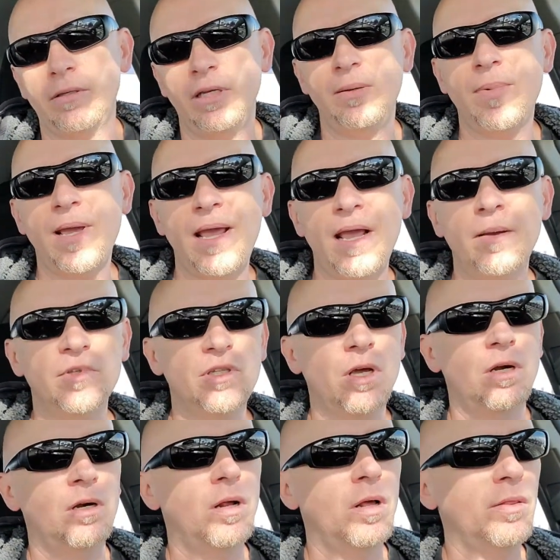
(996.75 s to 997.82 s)
eBay,
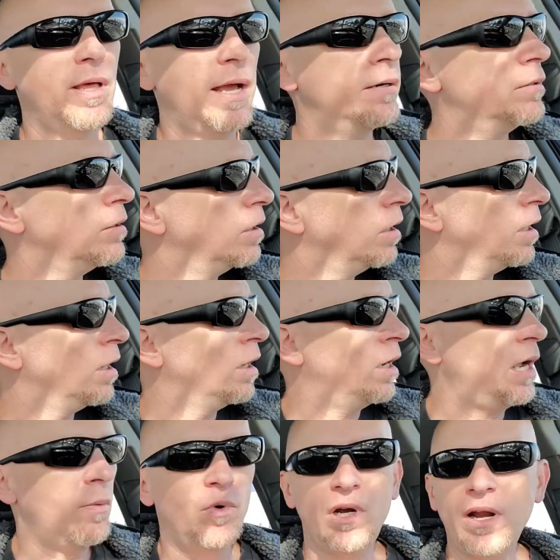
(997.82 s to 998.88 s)
Amazon, and all that,
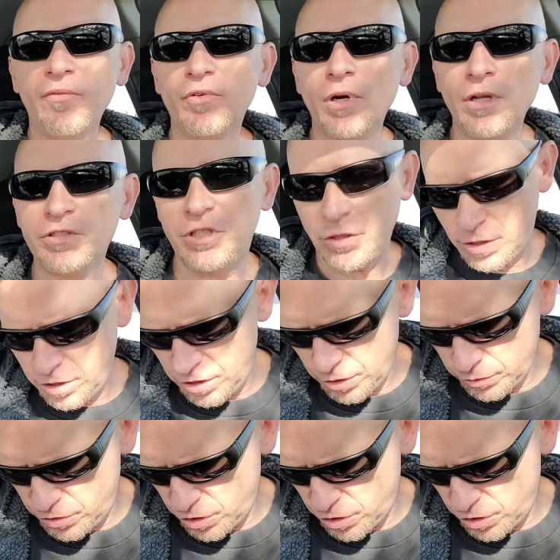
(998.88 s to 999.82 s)
and whatever else you can do.